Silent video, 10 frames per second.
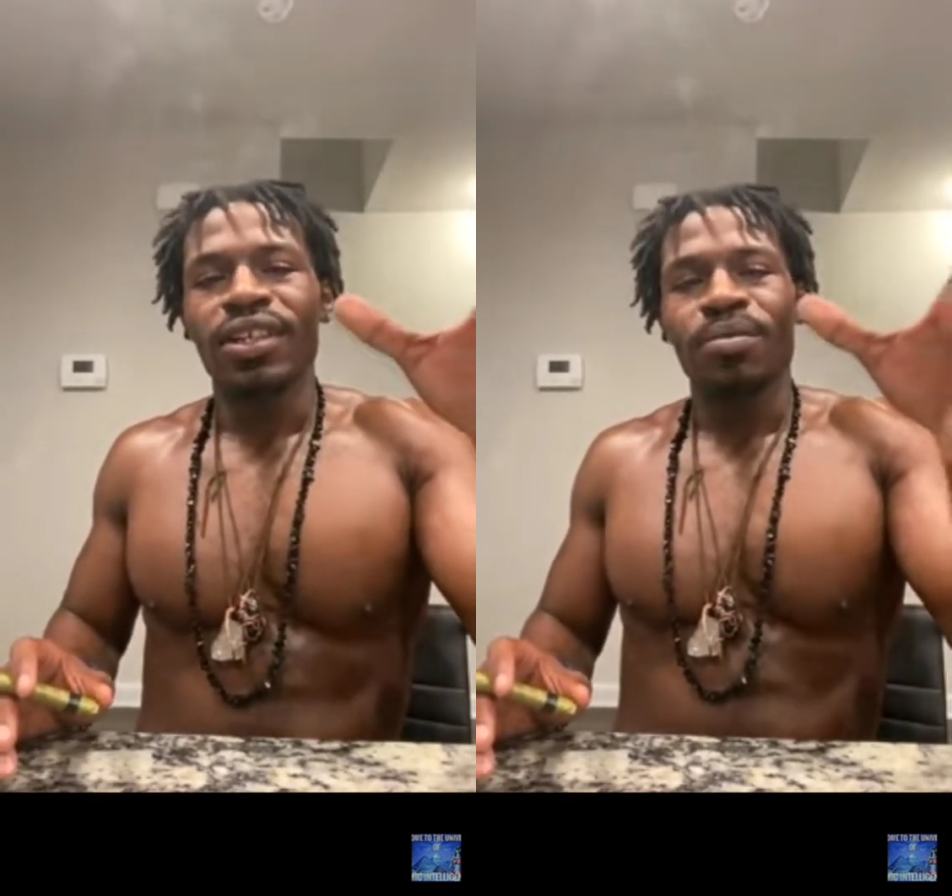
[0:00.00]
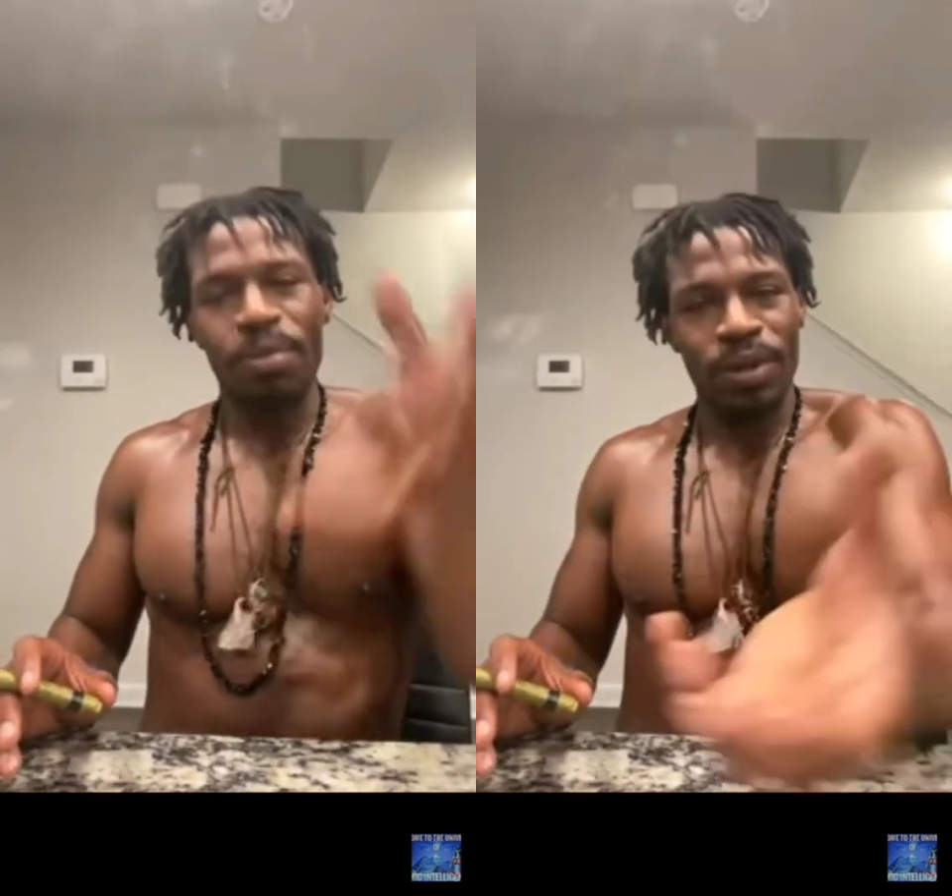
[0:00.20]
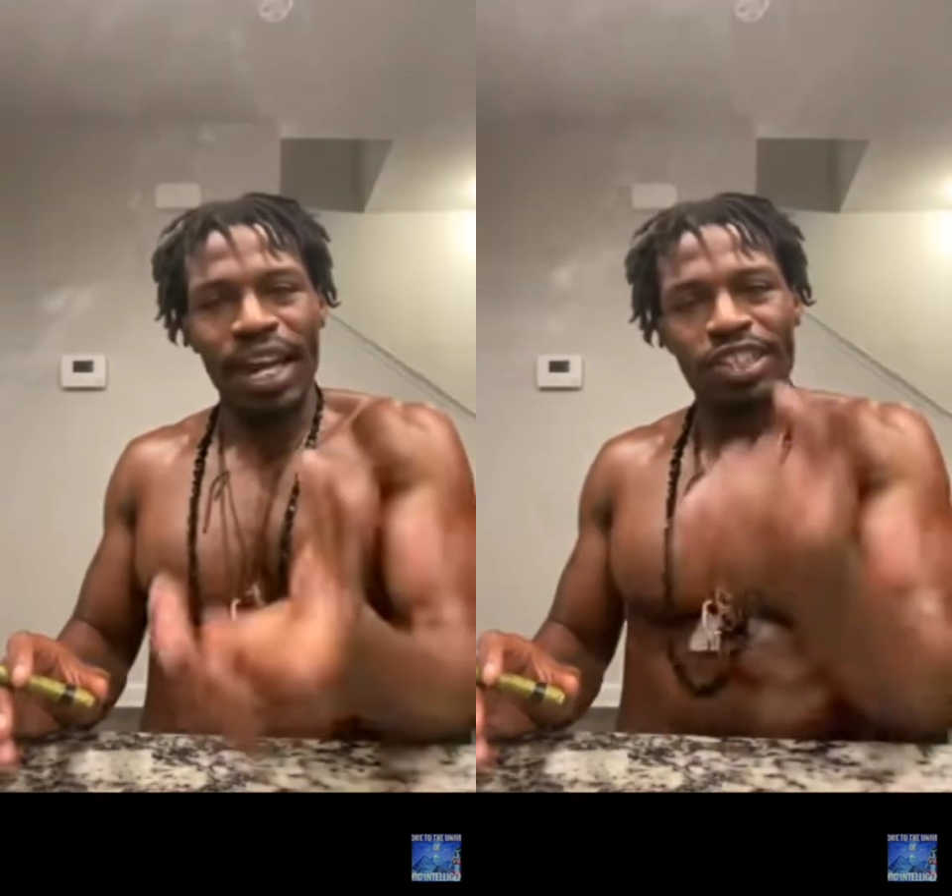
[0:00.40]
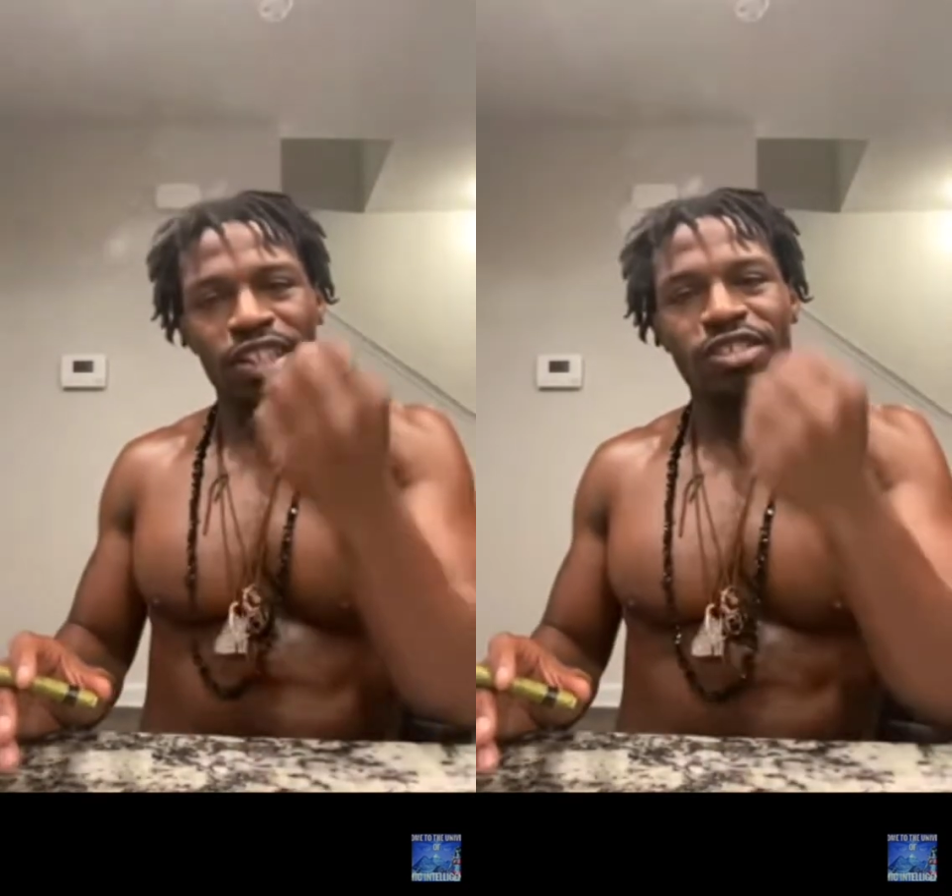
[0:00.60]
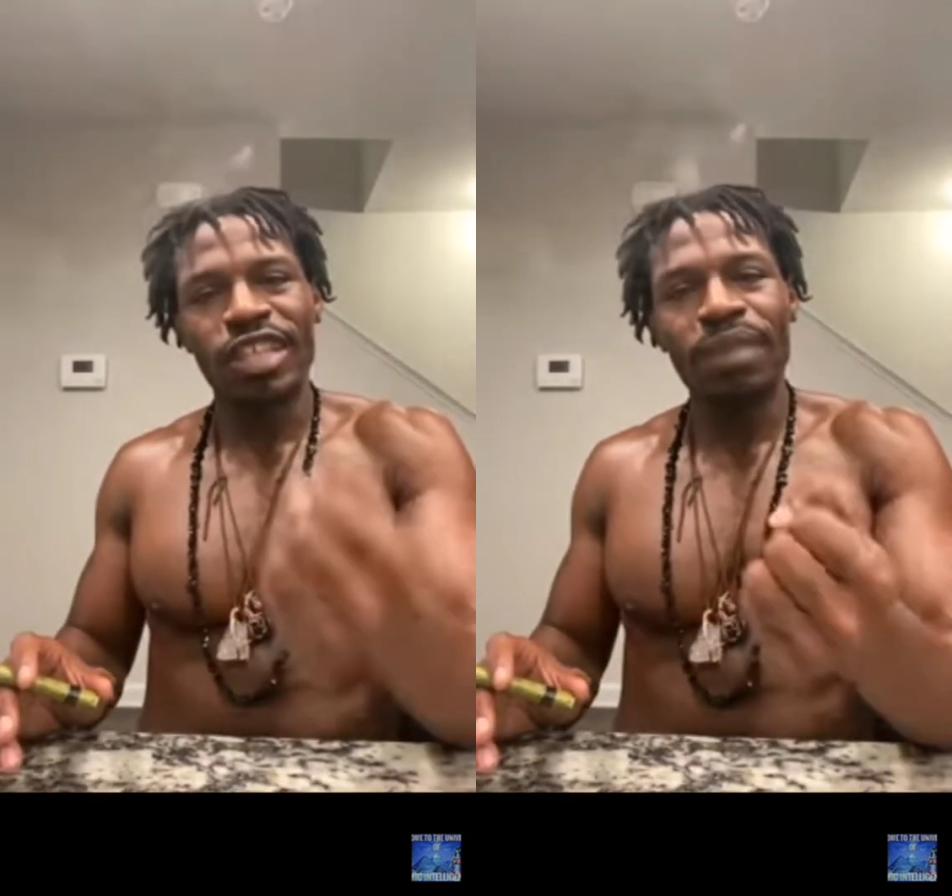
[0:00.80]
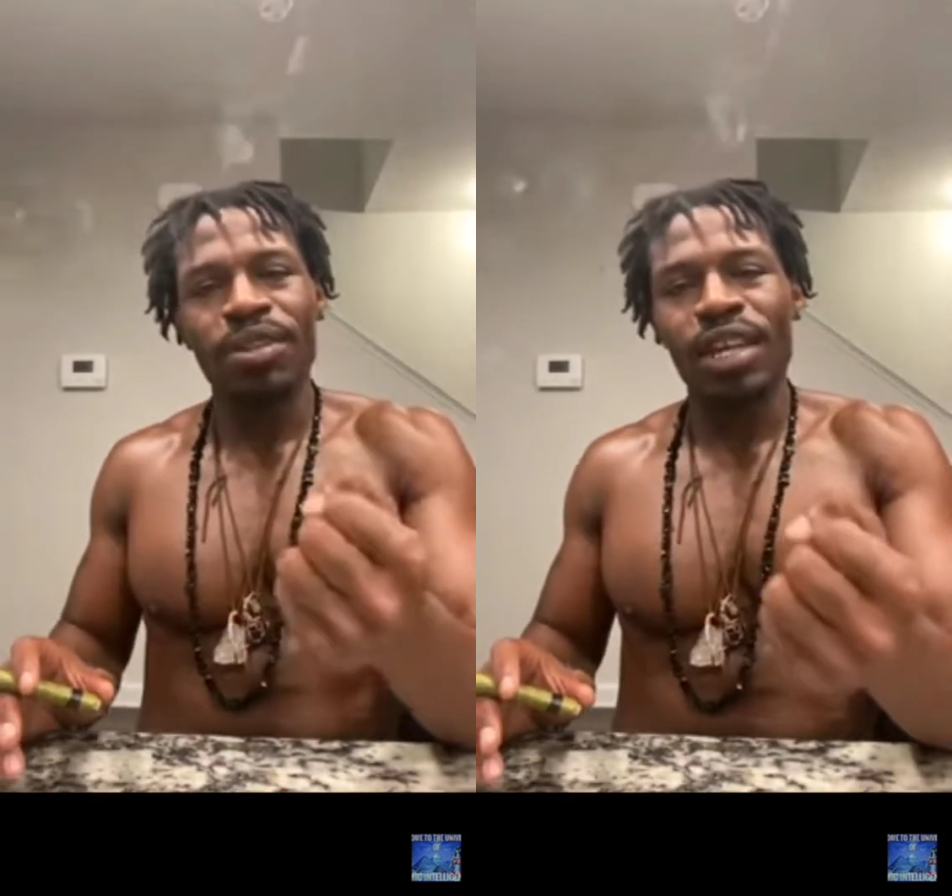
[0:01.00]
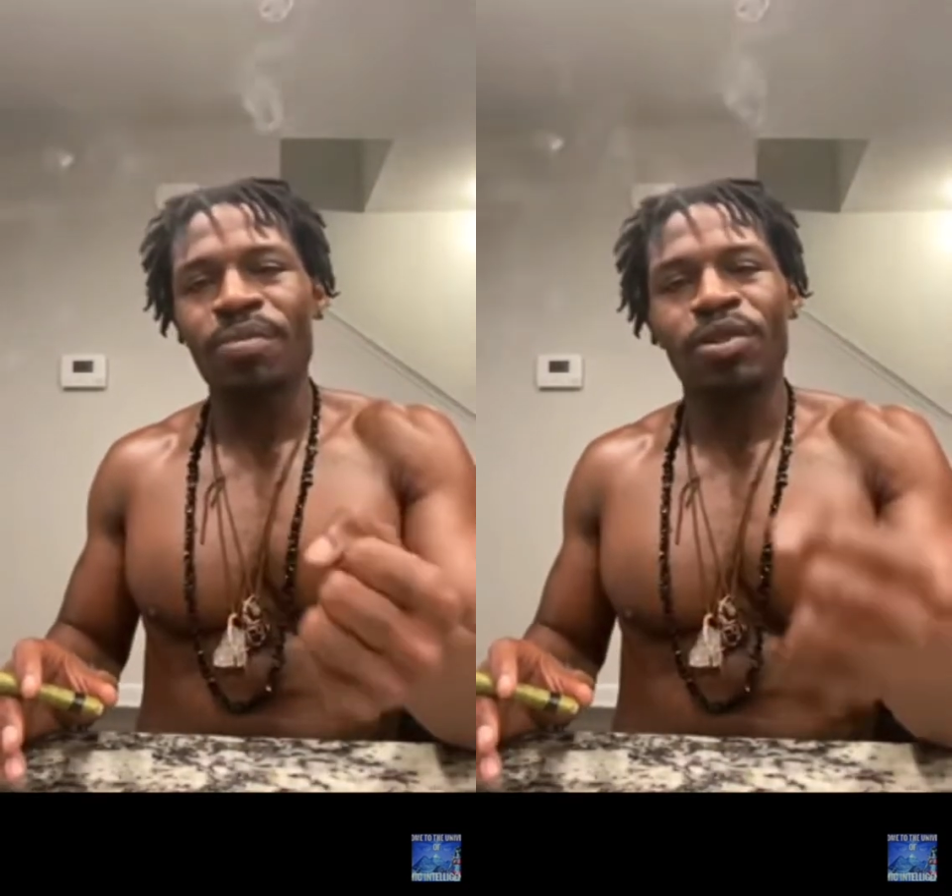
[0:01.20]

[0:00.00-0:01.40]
People actually accepting that,